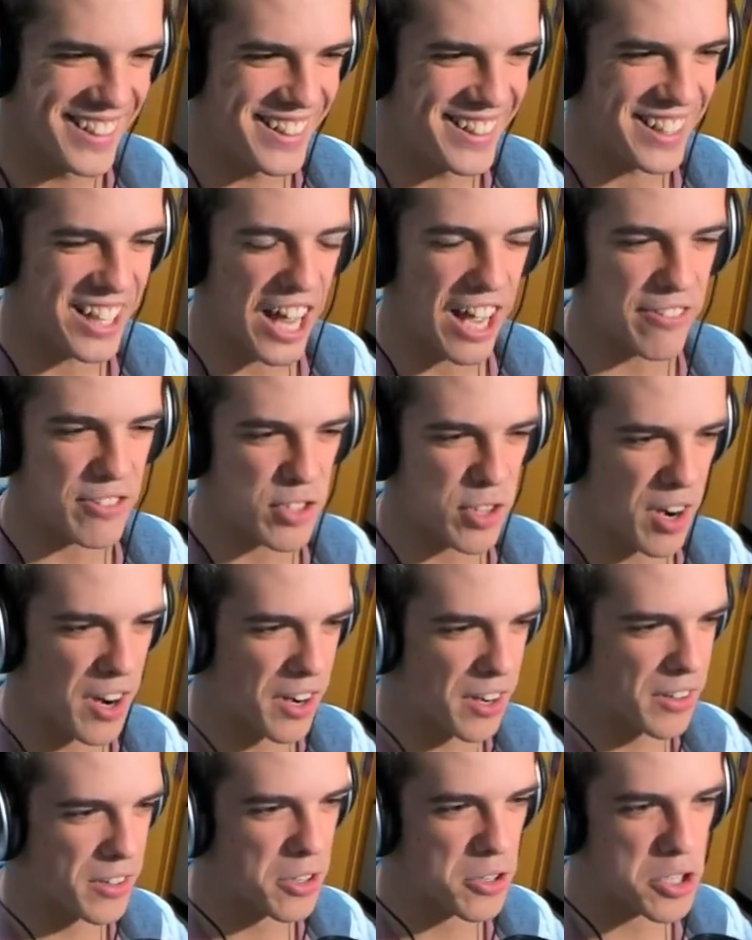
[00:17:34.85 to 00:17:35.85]
Laugh track.
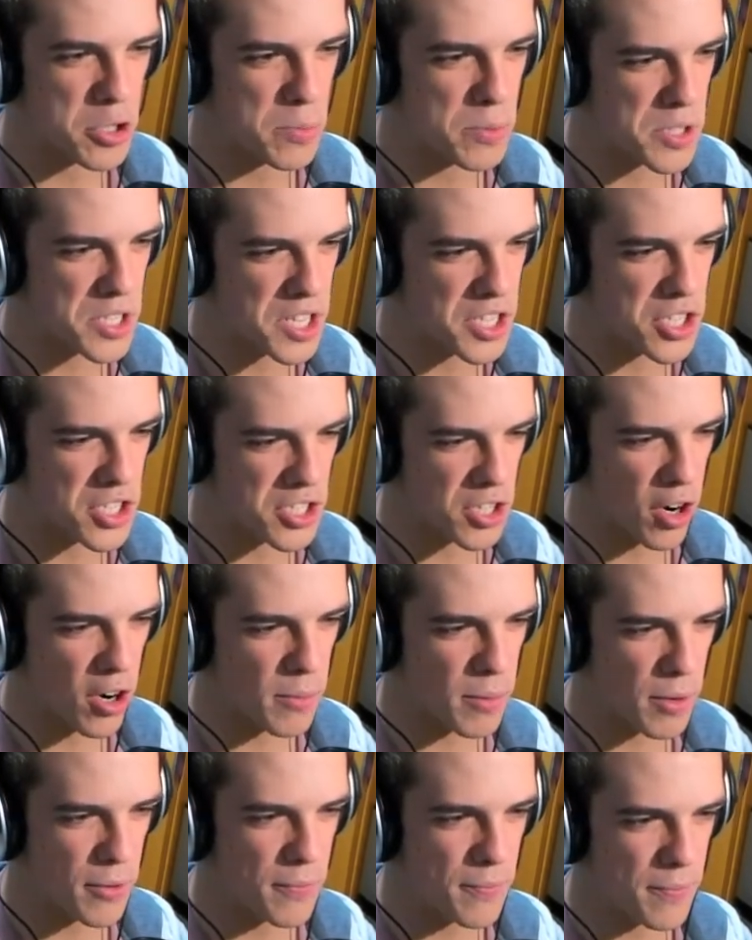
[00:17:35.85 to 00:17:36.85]
You're superstitious,
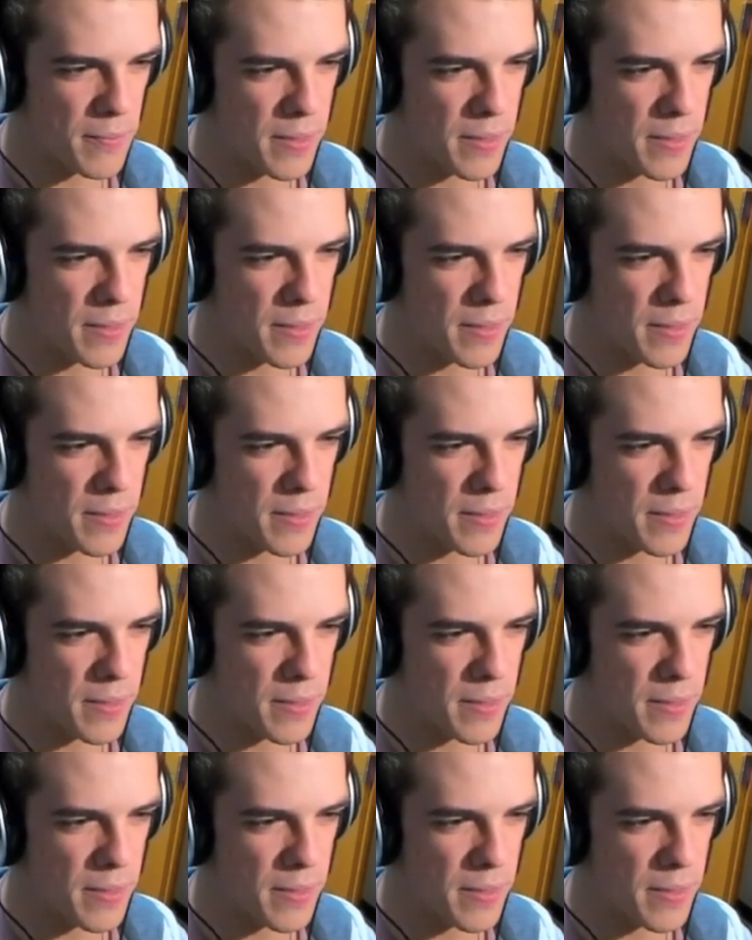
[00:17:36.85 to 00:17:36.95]
Garbo?